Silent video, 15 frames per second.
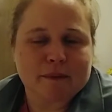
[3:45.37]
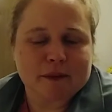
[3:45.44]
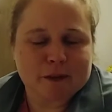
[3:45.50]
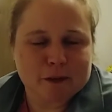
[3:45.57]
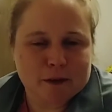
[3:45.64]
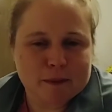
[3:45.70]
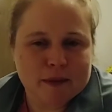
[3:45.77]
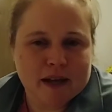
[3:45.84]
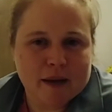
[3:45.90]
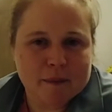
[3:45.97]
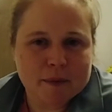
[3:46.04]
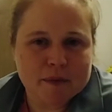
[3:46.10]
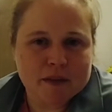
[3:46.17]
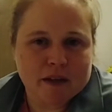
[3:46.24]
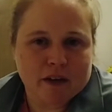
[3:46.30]
I want her to be
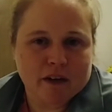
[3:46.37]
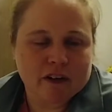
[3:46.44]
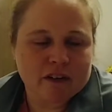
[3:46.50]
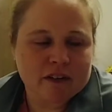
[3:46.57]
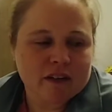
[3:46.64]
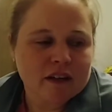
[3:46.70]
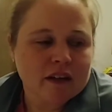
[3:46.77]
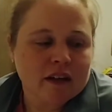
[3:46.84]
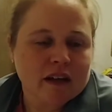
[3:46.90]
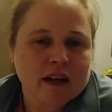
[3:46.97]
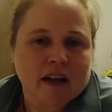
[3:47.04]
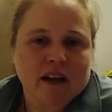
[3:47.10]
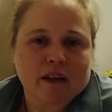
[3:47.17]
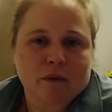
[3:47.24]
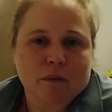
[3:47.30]
happy with Kara,
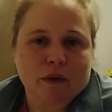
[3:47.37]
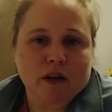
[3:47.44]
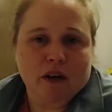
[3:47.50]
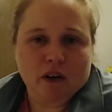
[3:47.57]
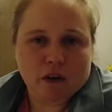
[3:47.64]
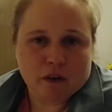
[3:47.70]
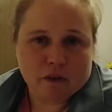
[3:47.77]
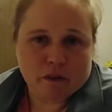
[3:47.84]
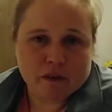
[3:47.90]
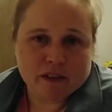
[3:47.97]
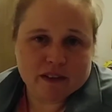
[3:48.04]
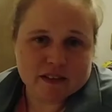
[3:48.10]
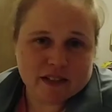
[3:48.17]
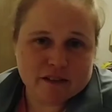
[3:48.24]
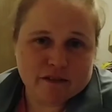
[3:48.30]
and we are all
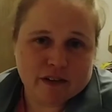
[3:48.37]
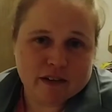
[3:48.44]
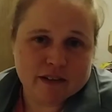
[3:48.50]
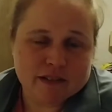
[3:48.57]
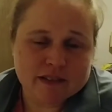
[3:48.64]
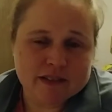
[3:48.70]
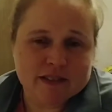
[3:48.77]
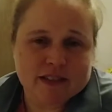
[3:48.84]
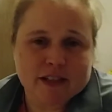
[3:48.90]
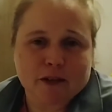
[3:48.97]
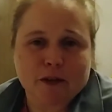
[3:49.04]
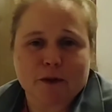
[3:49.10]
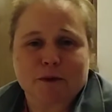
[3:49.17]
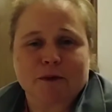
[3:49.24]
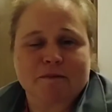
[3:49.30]
going to stay friends and
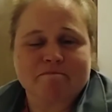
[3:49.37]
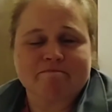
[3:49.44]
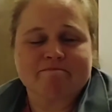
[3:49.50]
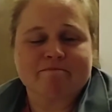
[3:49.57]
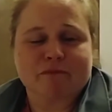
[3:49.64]
stay close.